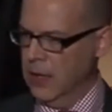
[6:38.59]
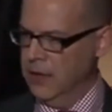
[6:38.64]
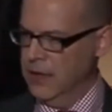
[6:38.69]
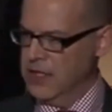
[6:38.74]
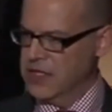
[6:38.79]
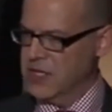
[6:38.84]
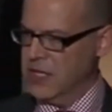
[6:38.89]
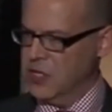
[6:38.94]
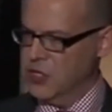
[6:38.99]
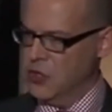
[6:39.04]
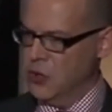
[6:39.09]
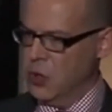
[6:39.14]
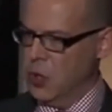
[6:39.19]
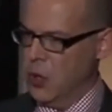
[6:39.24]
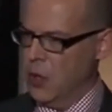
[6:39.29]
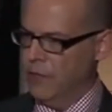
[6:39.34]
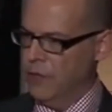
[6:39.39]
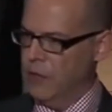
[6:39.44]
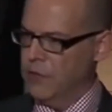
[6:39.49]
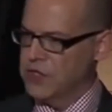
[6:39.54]
This, as you
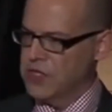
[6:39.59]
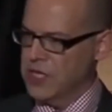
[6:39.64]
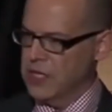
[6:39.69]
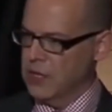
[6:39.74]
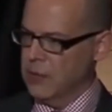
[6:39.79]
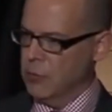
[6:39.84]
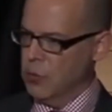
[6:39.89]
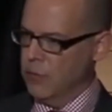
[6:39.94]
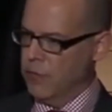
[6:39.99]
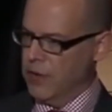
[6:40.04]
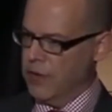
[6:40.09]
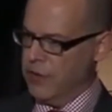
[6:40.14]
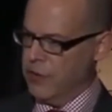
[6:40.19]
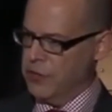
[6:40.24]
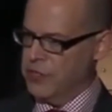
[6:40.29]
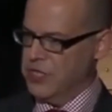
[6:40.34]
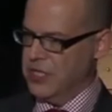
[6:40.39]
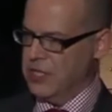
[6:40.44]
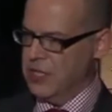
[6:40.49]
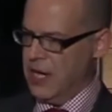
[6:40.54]
know, if you've seen the movie
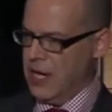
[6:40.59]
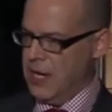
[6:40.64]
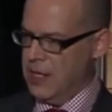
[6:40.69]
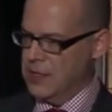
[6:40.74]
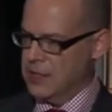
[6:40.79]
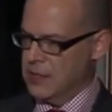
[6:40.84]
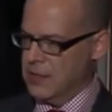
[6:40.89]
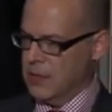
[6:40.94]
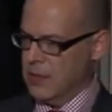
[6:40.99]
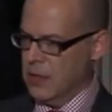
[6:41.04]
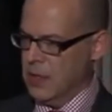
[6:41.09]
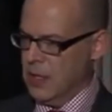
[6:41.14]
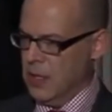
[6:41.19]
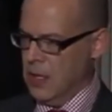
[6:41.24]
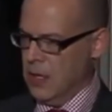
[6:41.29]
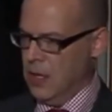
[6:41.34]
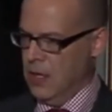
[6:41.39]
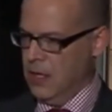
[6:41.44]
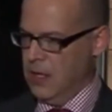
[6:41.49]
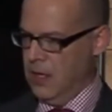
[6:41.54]
13 Days,
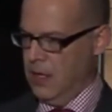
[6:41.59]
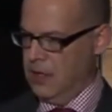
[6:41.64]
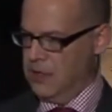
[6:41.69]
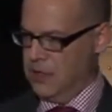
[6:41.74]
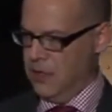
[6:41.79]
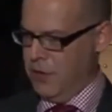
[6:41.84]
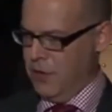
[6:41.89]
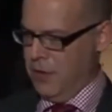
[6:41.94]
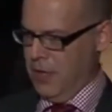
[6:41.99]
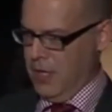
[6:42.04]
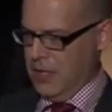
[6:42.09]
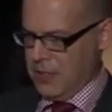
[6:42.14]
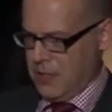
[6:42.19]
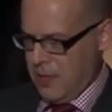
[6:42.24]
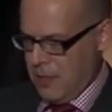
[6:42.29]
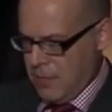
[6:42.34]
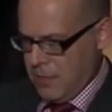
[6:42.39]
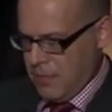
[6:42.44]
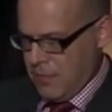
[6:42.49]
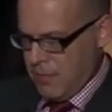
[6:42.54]
is
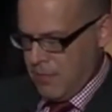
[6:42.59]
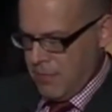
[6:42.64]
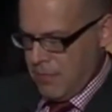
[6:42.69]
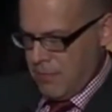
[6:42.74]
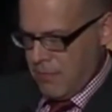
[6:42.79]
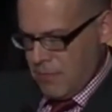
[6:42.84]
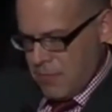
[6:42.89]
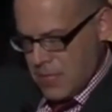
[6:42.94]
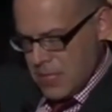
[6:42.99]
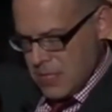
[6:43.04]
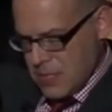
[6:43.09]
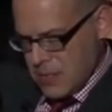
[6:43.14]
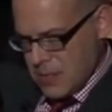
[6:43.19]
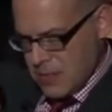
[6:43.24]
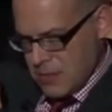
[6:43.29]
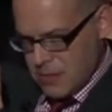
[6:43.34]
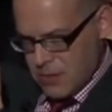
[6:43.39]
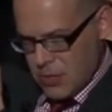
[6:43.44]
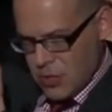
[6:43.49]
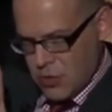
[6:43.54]
a
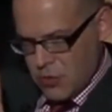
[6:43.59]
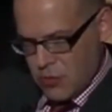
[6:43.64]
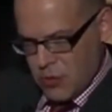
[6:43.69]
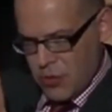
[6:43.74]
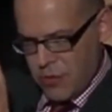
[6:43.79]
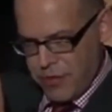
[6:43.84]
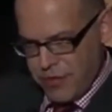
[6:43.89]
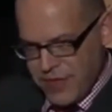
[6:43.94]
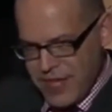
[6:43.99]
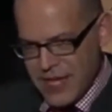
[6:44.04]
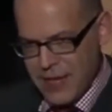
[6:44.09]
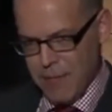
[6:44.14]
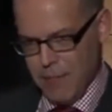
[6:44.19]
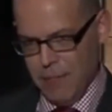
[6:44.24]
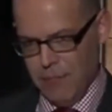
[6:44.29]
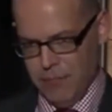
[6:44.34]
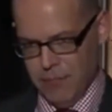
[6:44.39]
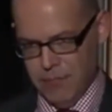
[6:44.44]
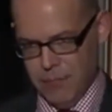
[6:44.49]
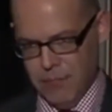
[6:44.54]

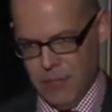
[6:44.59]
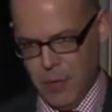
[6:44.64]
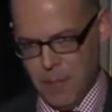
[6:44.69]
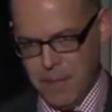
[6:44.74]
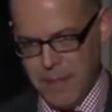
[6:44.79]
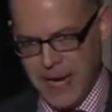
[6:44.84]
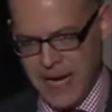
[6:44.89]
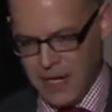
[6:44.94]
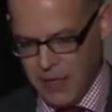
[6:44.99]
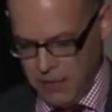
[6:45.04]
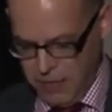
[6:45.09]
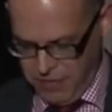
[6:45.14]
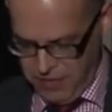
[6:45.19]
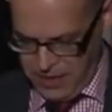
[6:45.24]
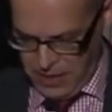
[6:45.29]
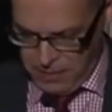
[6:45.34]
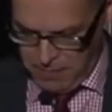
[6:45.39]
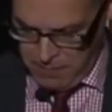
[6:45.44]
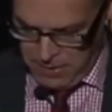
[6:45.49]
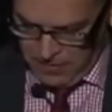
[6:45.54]
theme, a main
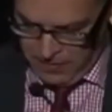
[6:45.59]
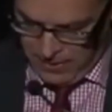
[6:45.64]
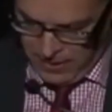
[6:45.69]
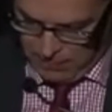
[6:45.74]
theme in